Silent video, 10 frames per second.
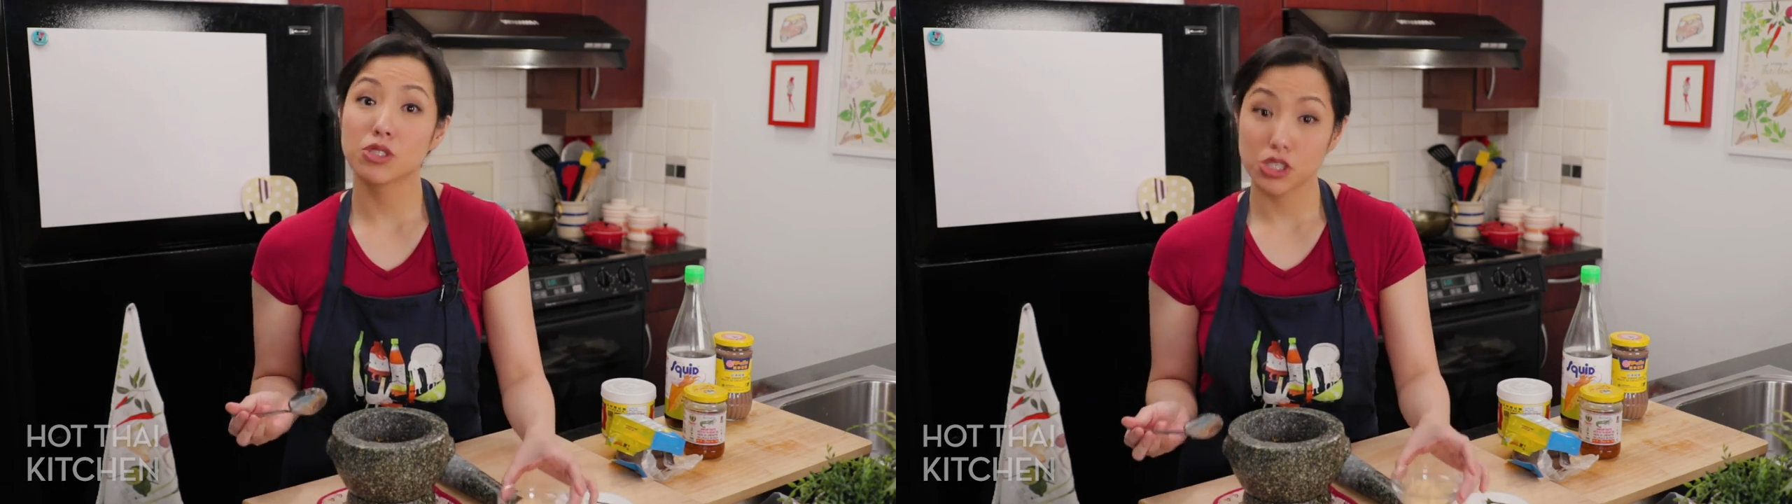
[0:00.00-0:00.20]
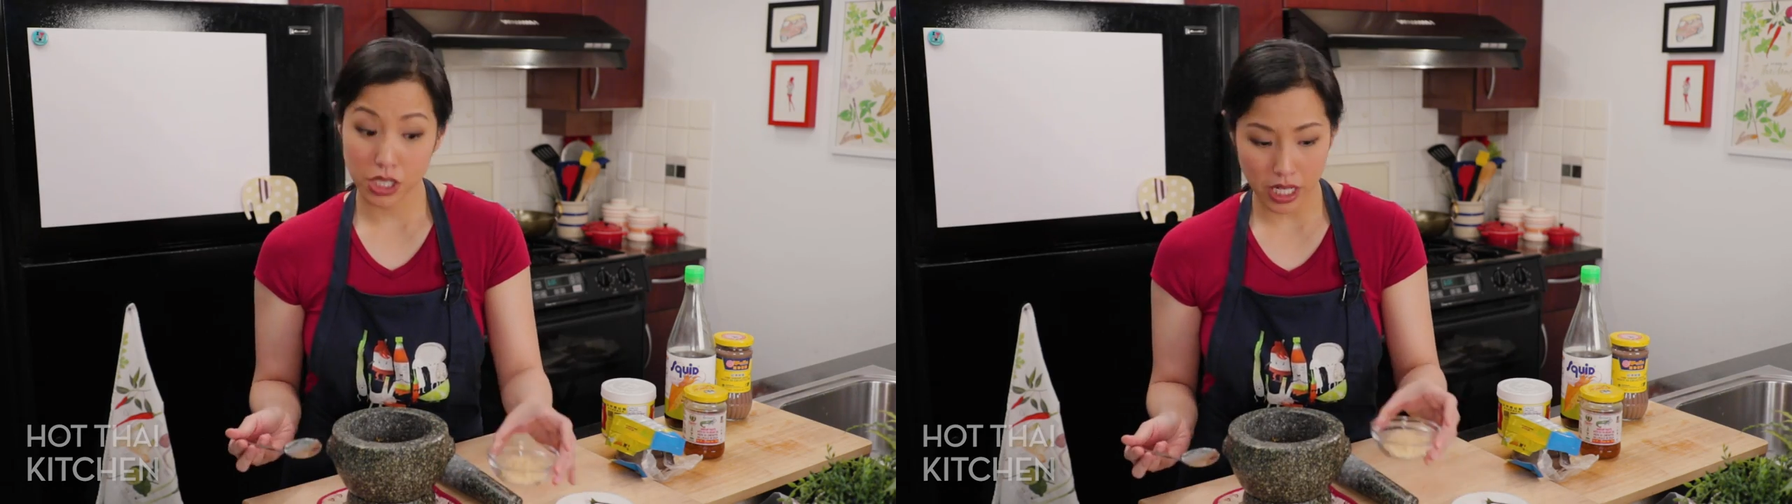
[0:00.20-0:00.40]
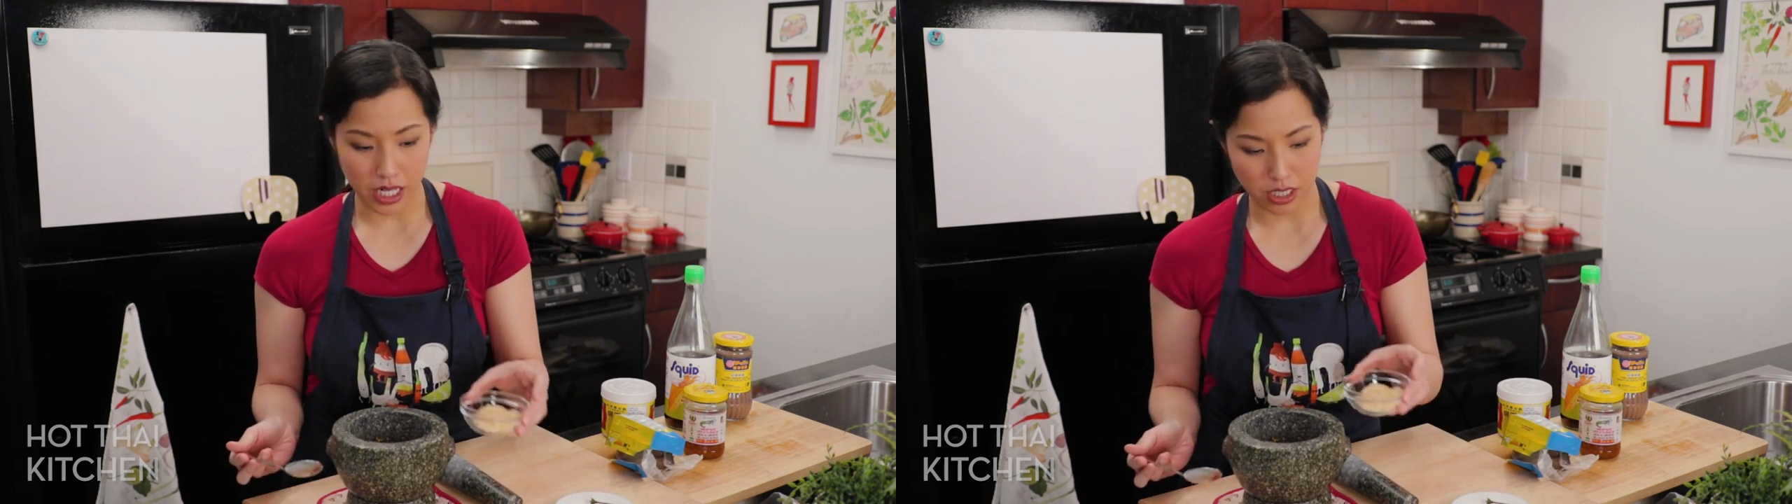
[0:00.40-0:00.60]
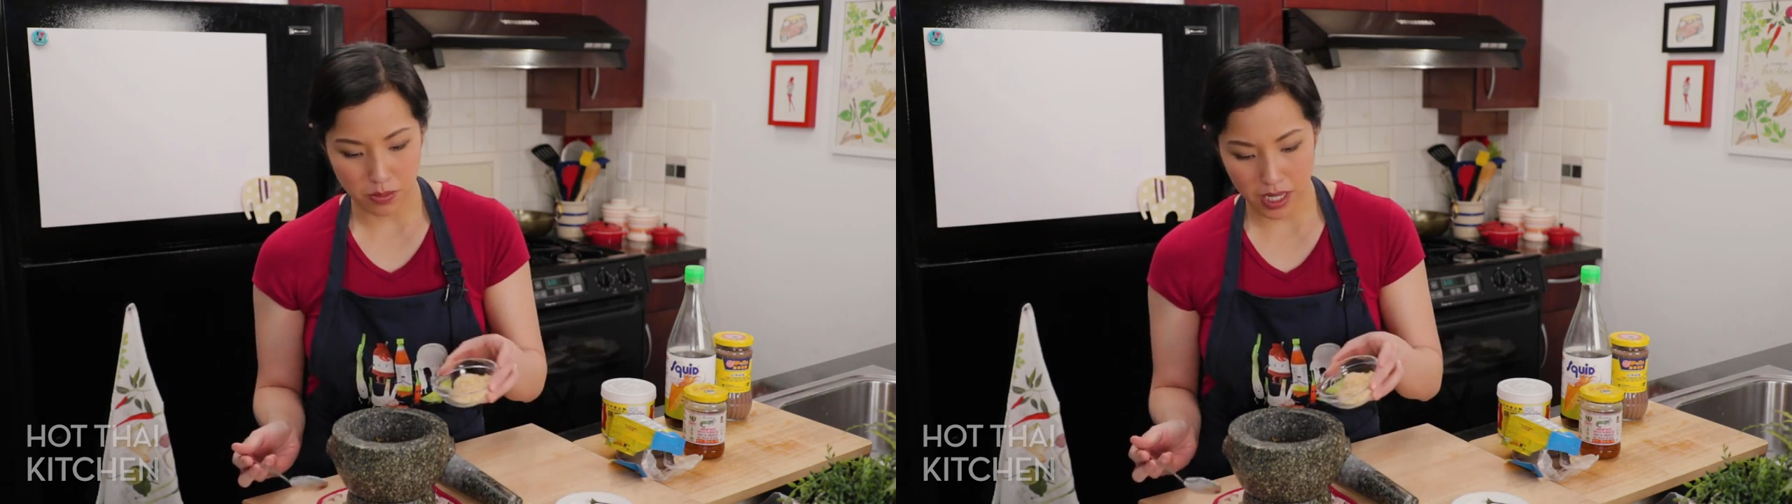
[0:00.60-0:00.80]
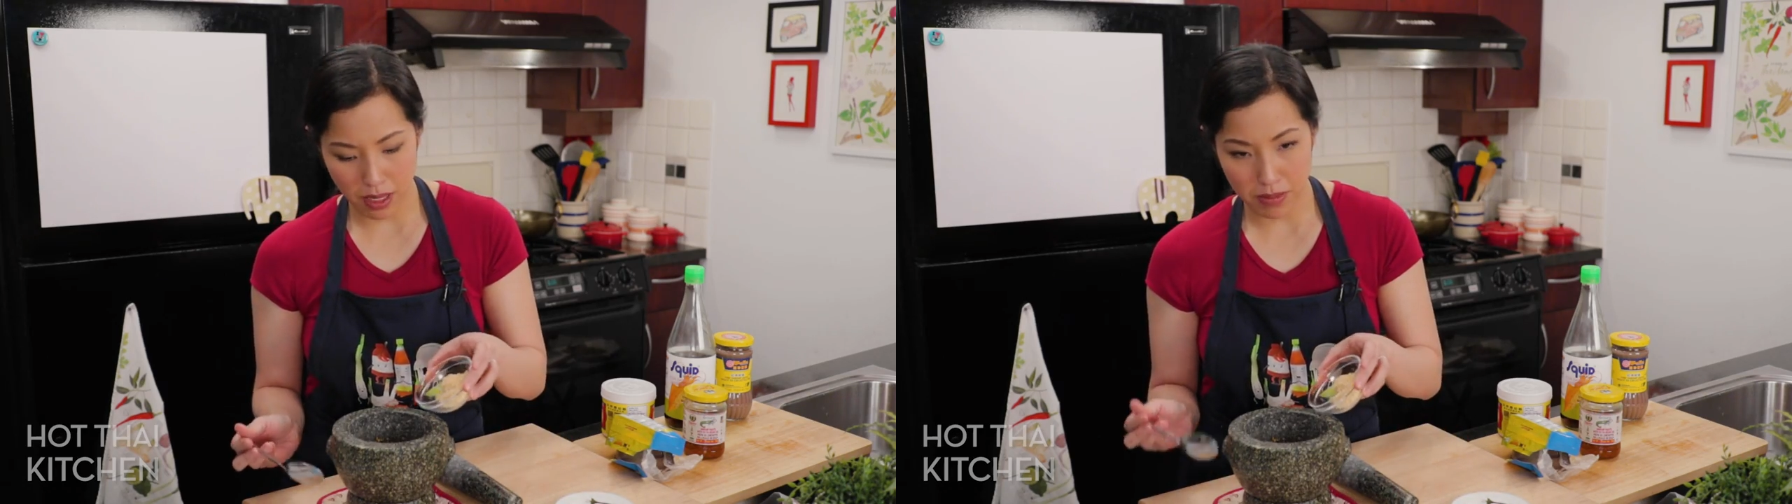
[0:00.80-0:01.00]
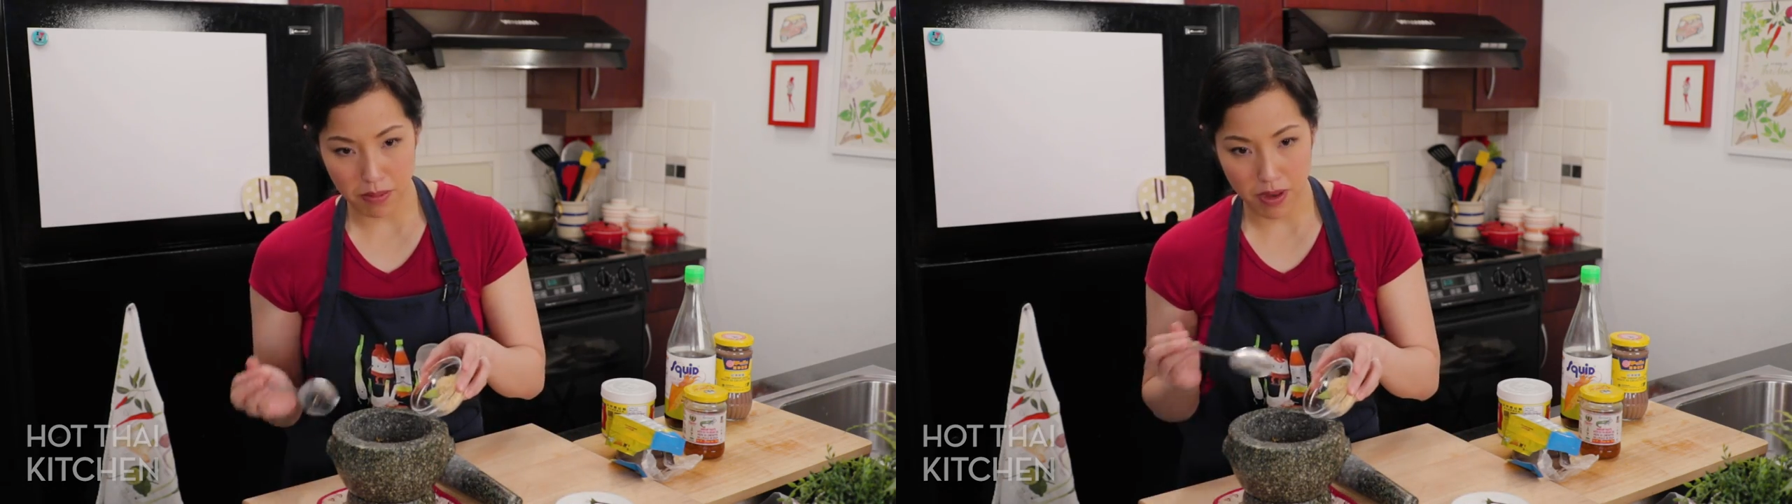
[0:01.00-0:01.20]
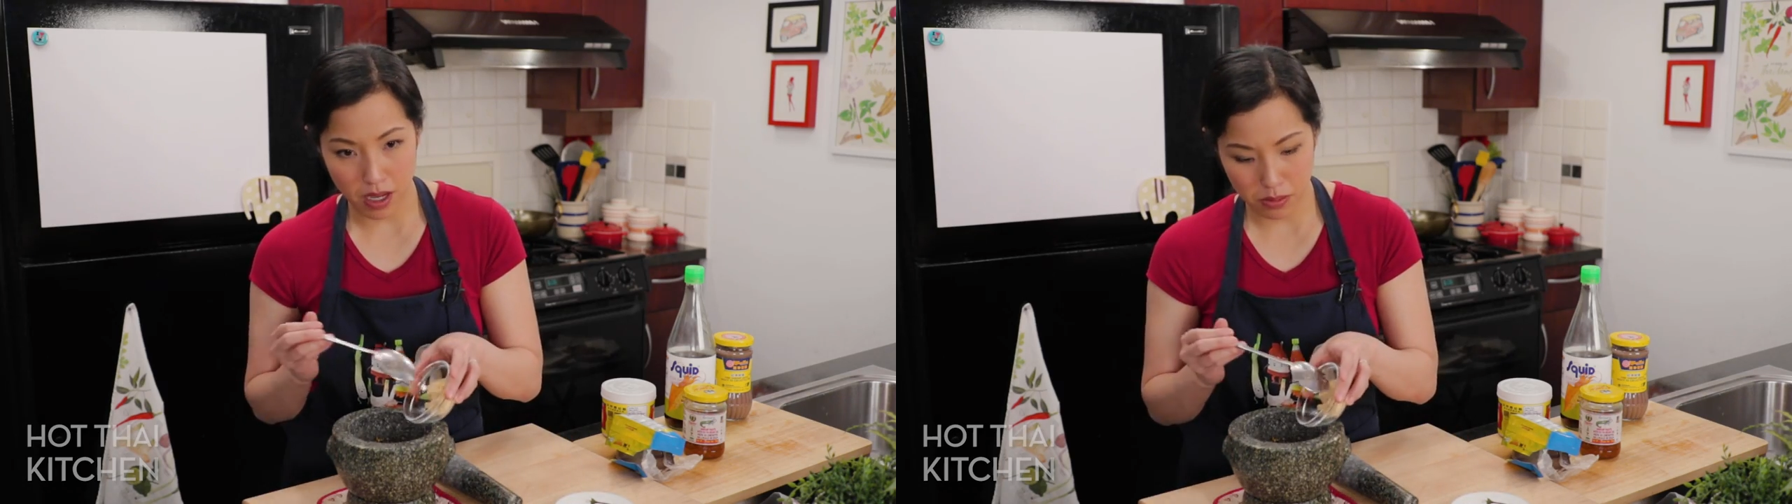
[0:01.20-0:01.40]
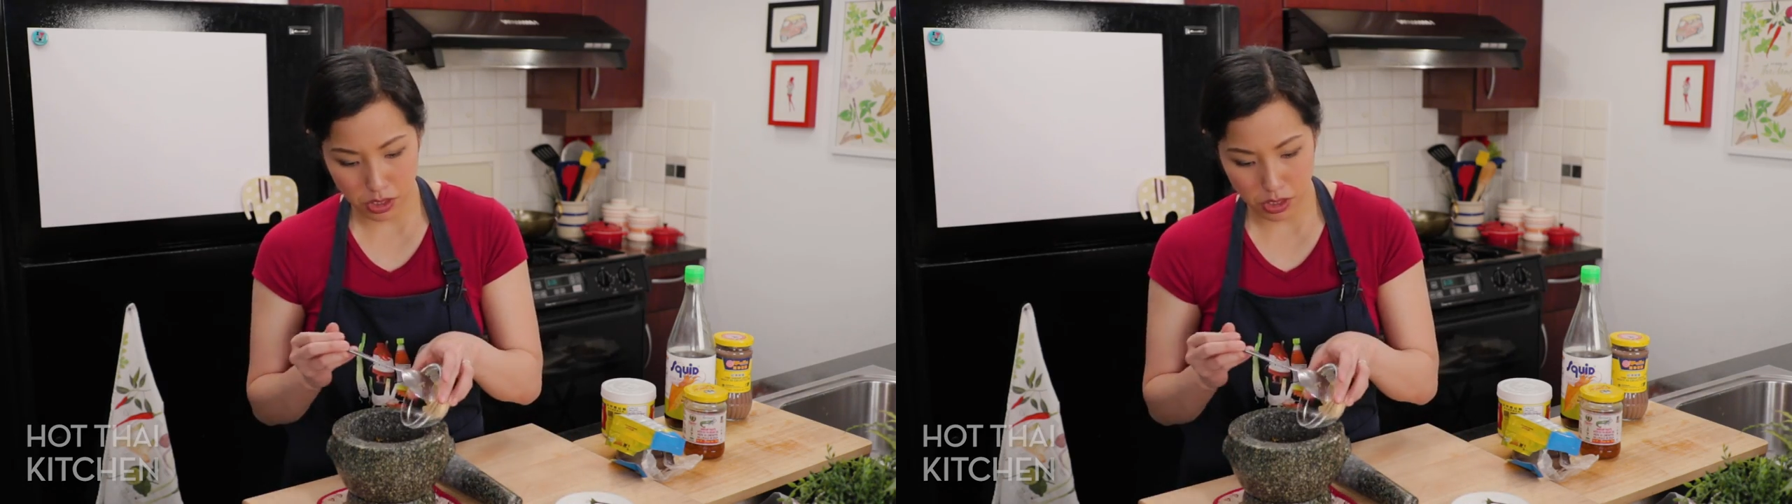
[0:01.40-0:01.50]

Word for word: sugar. So I'm gonna add my palm